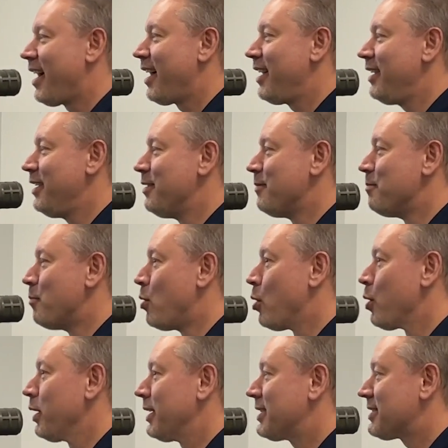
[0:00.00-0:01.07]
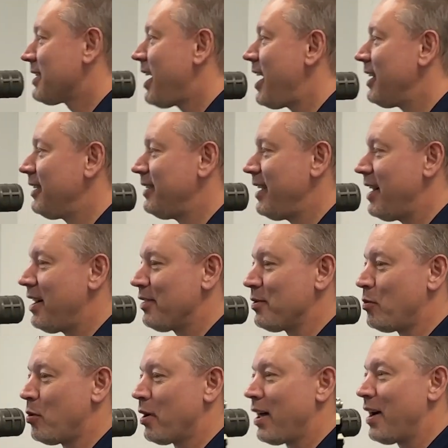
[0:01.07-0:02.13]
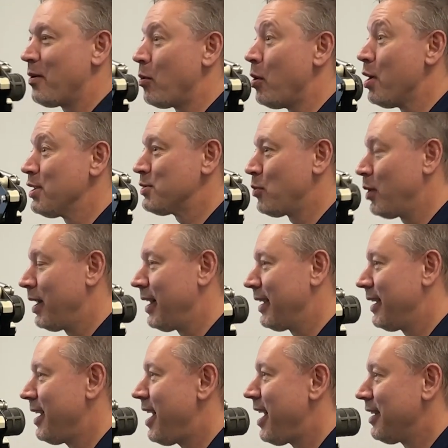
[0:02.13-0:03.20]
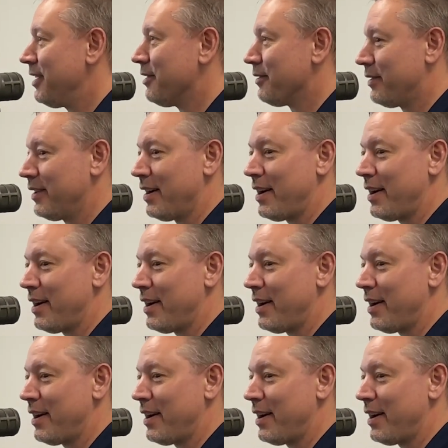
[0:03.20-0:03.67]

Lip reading: I am more excited now than what I was when I got here.